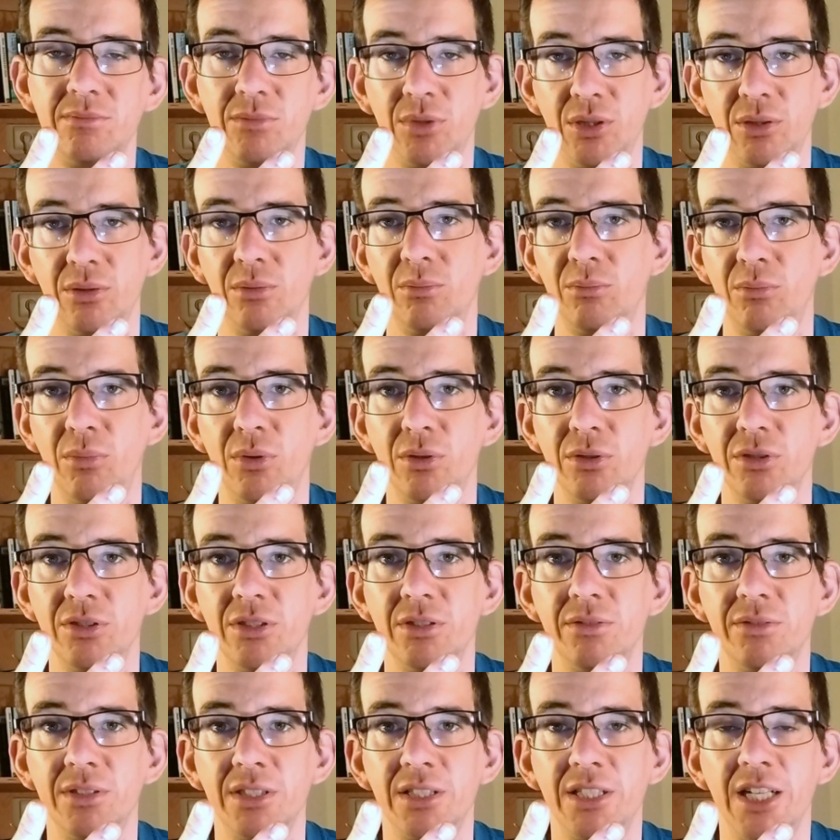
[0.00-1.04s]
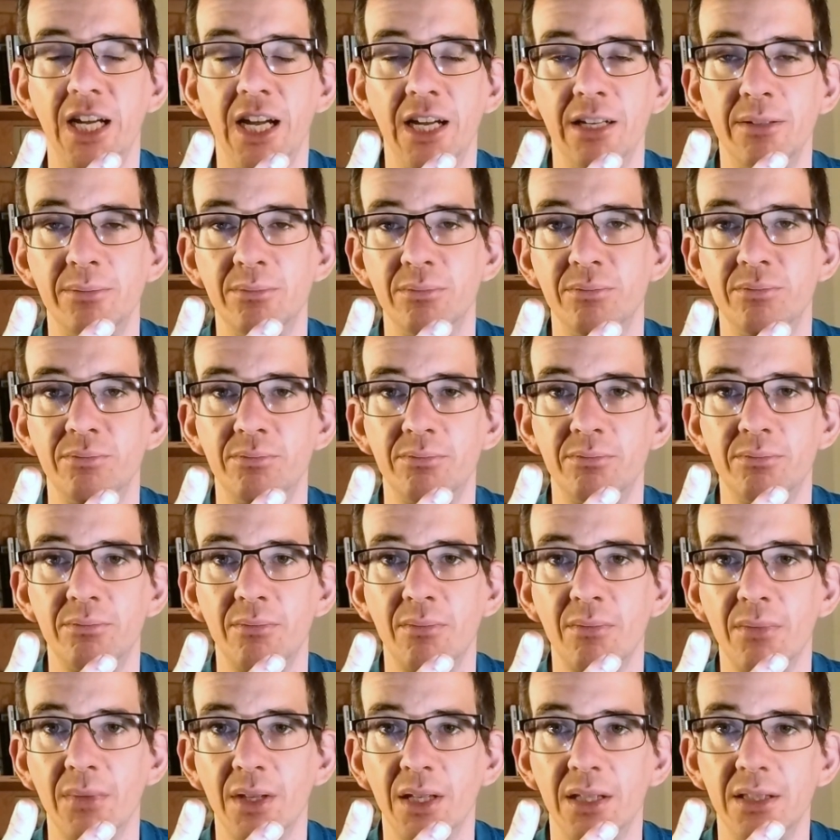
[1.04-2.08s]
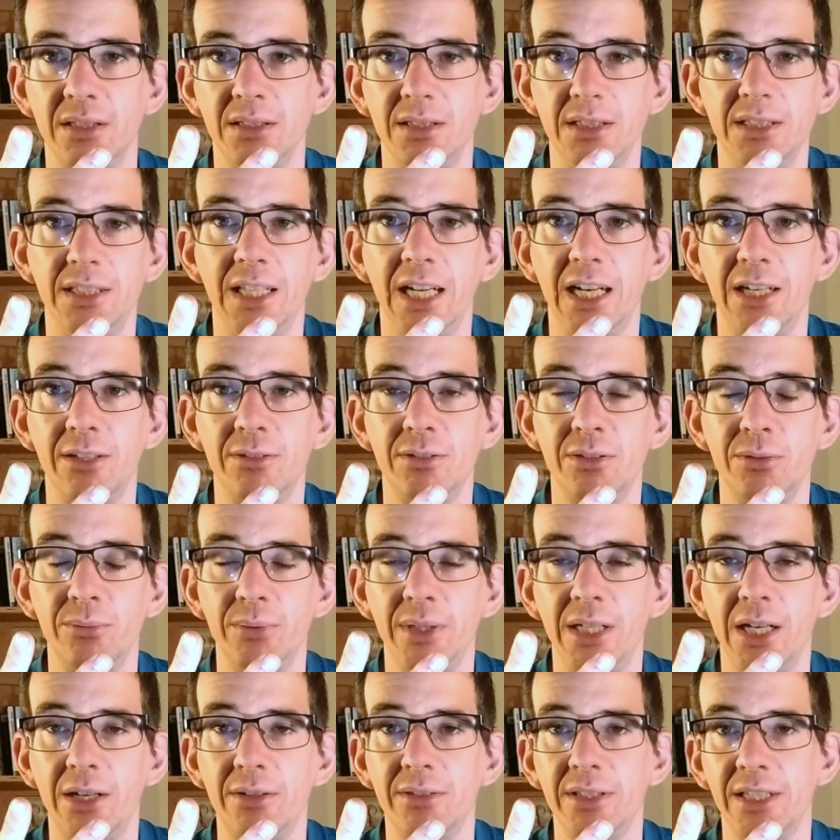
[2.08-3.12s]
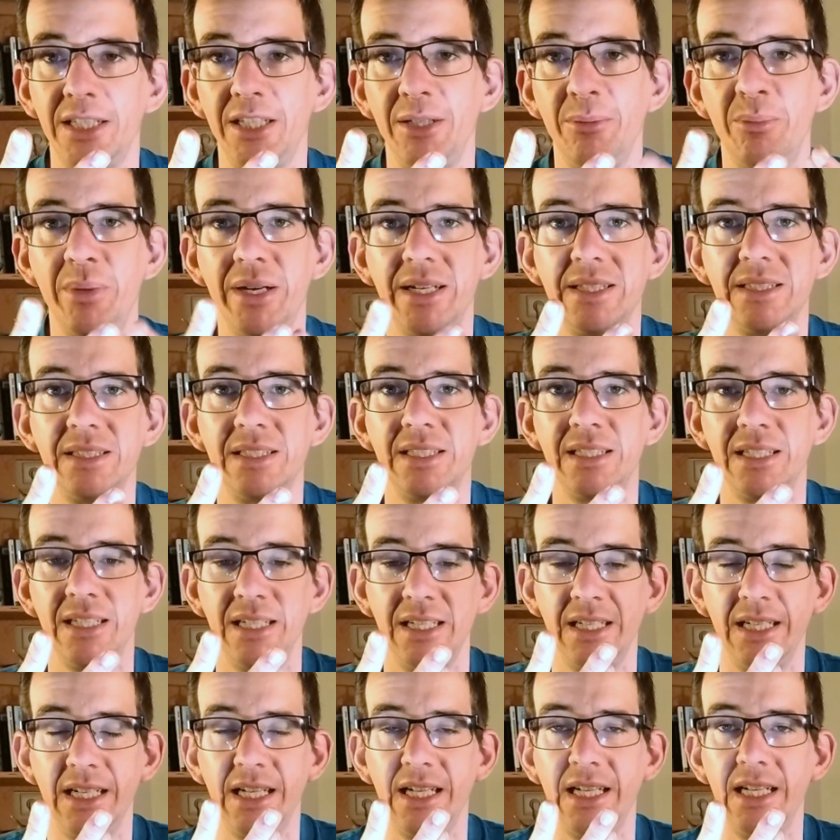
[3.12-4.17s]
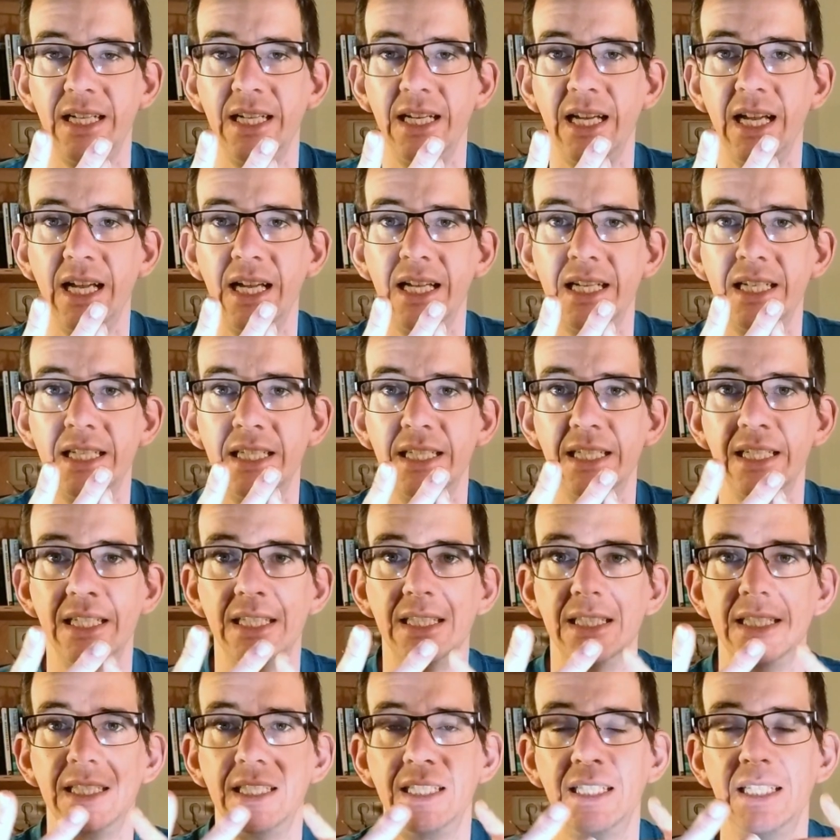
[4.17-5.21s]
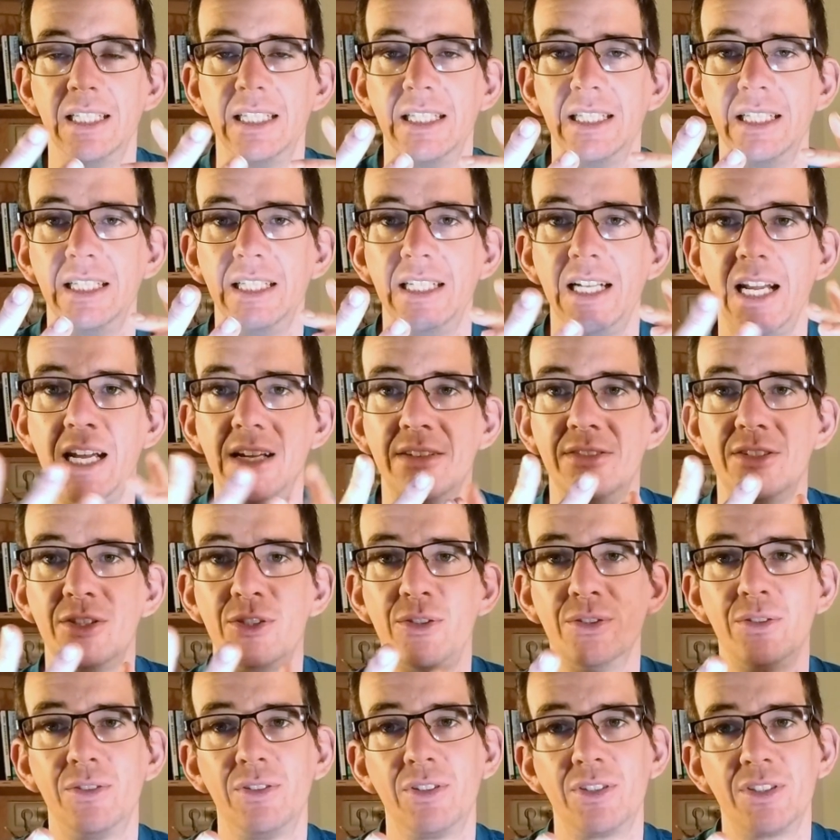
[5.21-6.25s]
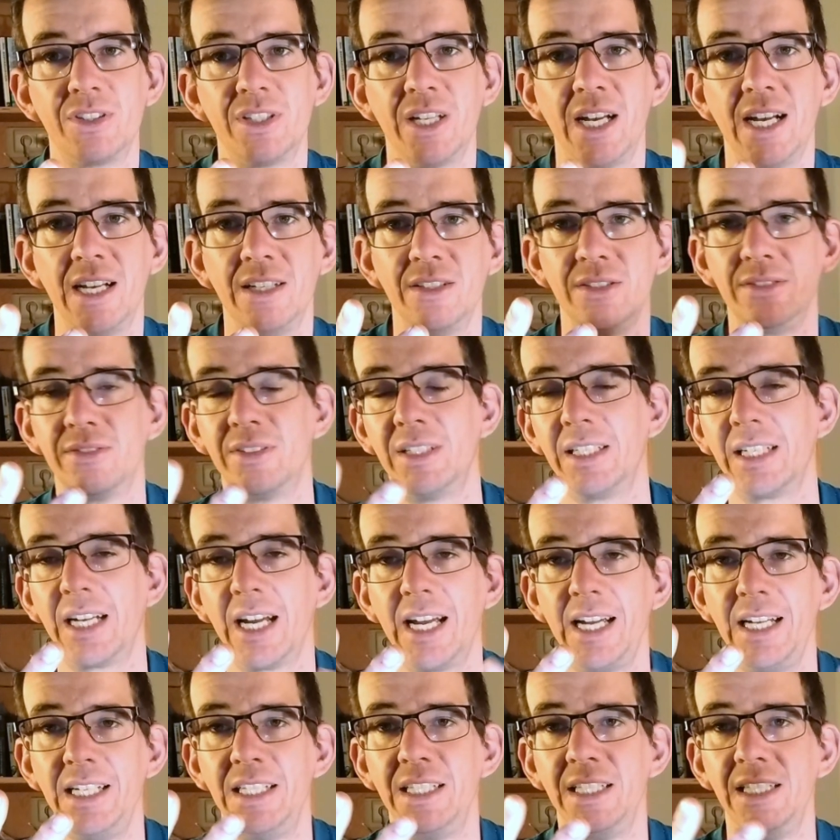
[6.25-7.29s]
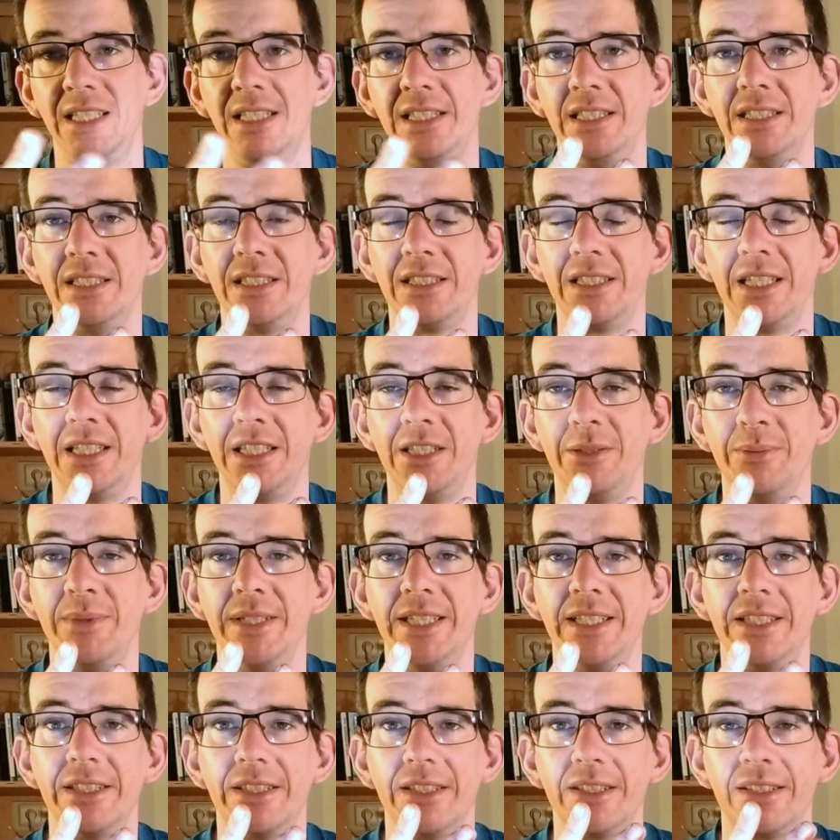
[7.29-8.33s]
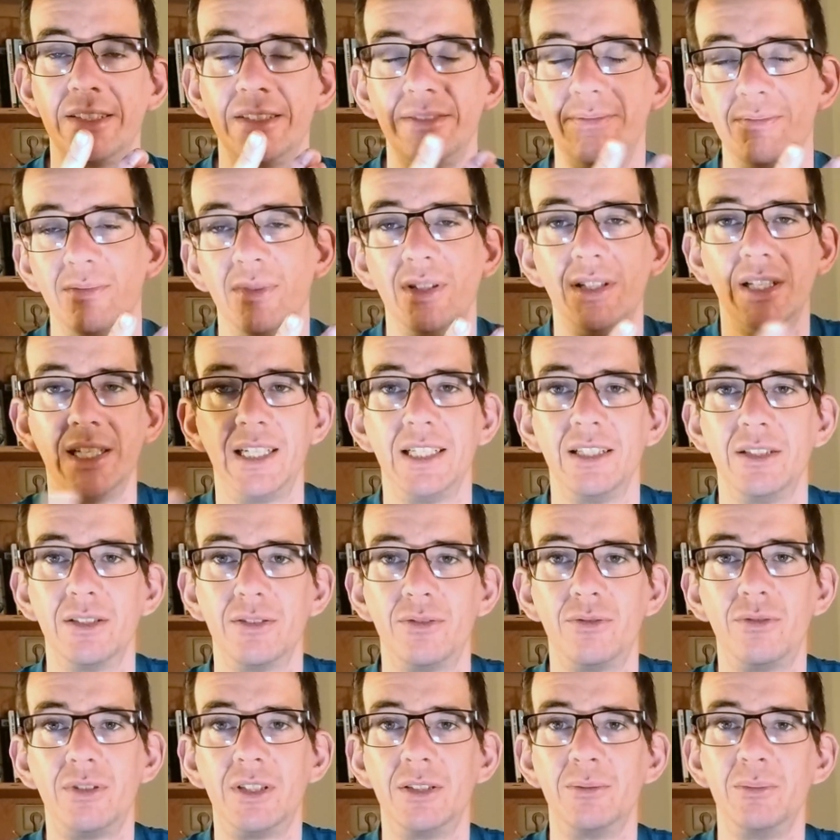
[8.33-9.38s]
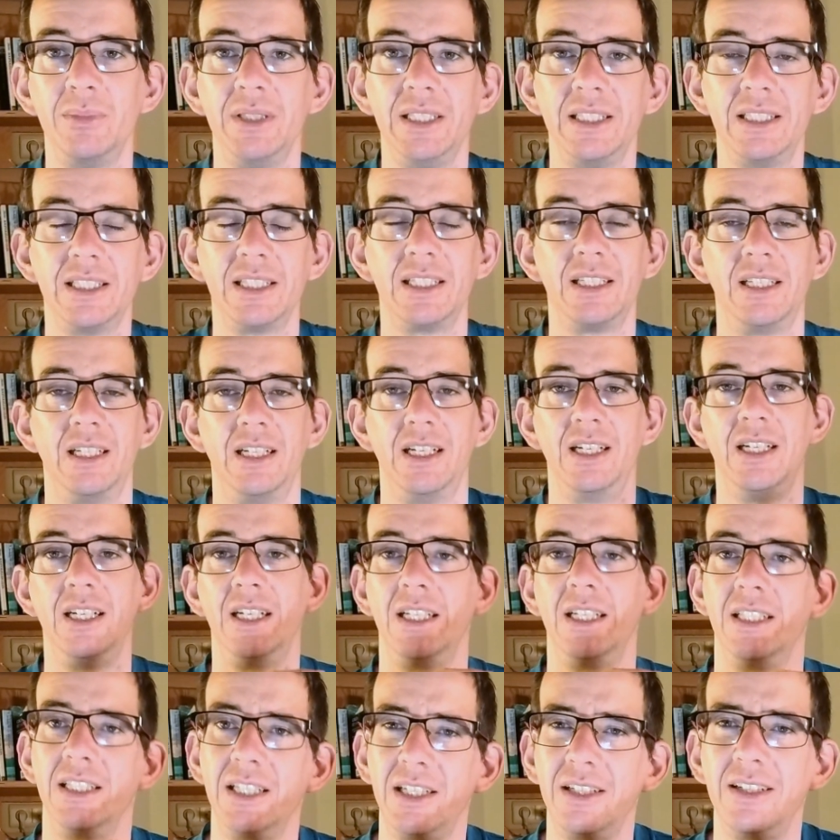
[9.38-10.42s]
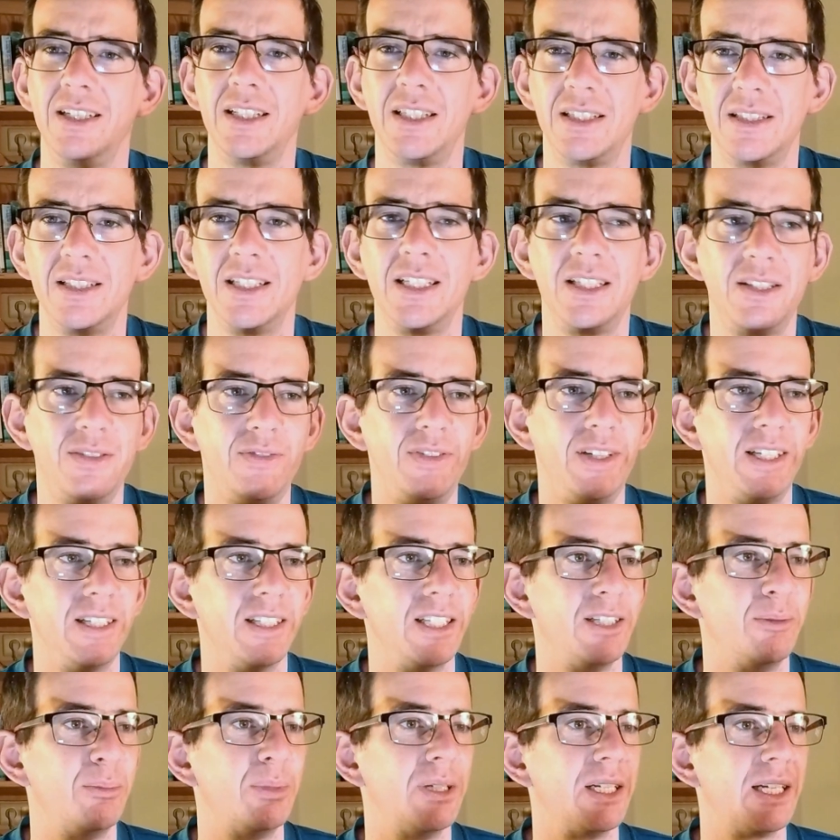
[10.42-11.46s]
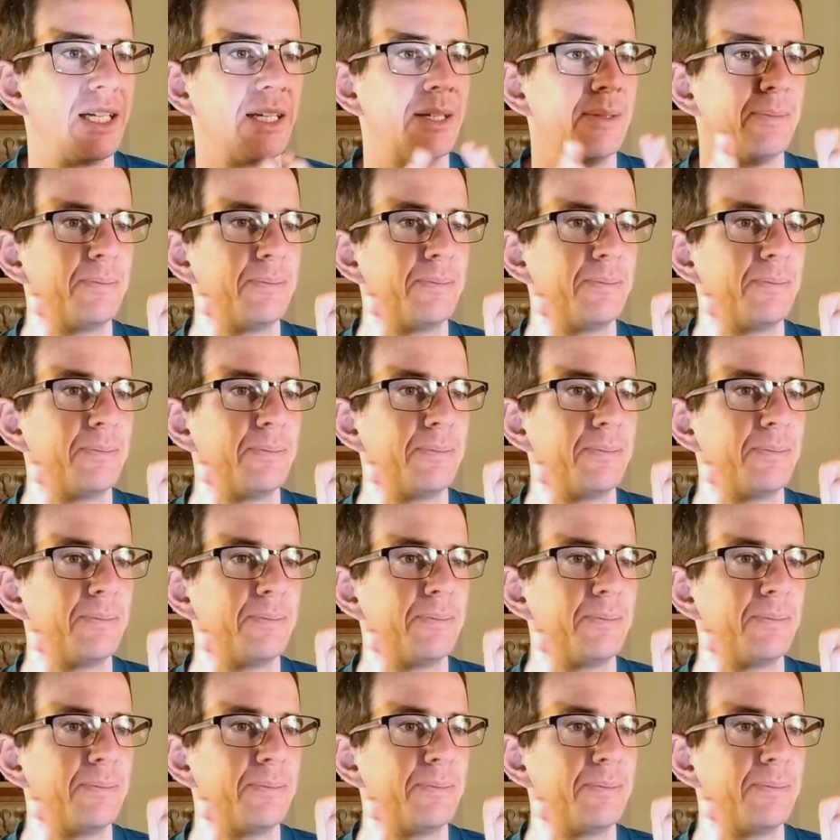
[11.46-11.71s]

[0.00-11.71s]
or most of the time, down without any bend. Uh, they have a shoulder size of like 80 centimeters, length of 1 meter, so it's, it's fairly big.